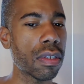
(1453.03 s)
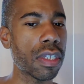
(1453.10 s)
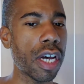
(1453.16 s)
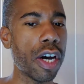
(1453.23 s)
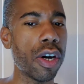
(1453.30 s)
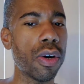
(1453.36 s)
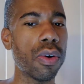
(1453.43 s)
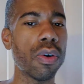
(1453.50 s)

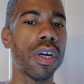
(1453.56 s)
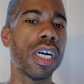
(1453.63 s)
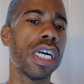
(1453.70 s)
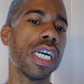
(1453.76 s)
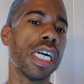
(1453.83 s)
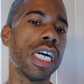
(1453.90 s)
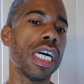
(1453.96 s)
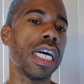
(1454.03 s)
So
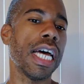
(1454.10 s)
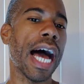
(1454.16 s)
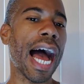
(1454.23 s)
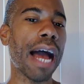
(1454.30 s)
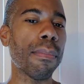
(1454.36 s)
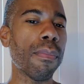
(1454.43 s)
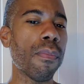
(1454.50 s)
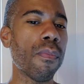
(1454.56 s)

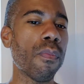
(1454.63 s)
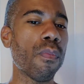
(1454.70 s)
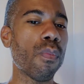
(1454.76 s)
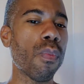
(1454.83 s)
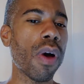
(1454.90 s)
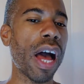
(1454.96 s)
I'm